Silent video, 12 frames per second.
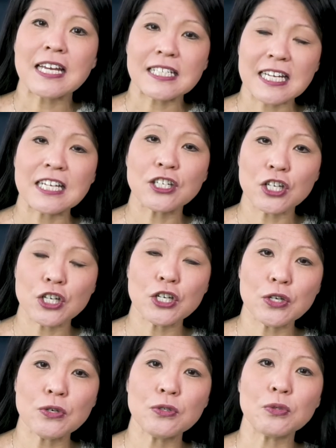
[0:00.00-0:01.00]
tend to
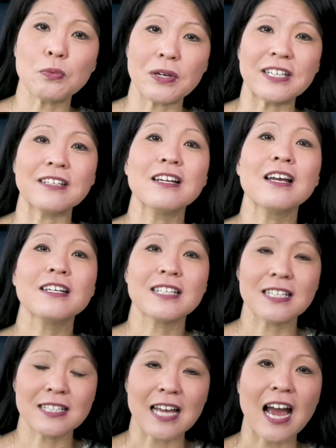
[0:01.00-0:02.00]
use when
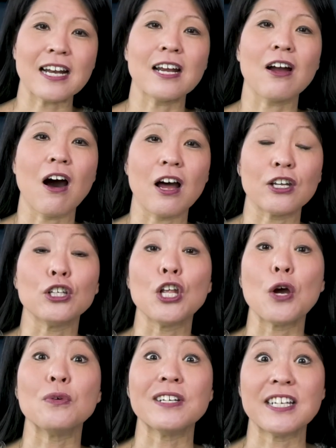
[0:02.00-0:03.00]
deciding on
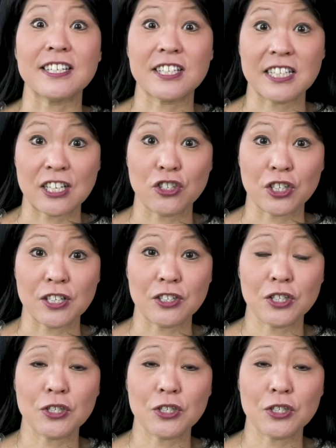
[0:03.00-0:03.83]
loan decisions.